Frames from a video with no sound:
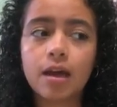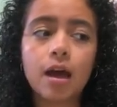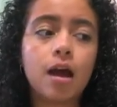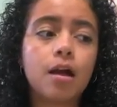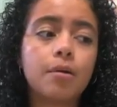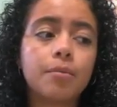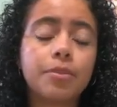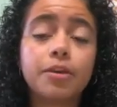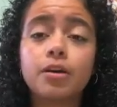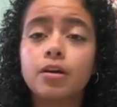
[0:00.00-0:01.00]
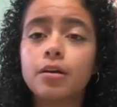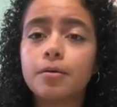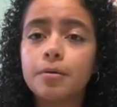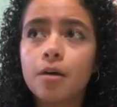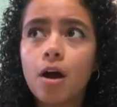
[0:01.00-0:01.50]

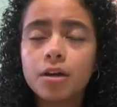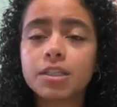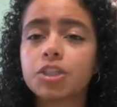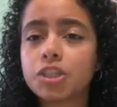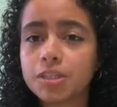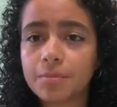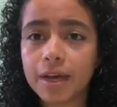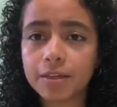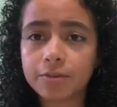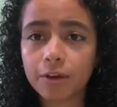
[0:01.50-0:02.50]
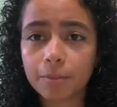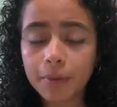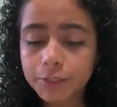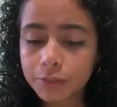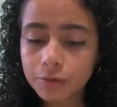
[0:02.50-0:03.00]
the oxygen demand of our
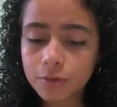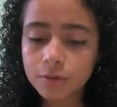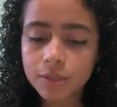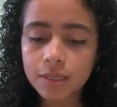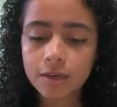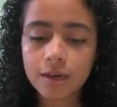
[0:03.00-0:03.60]
muscles,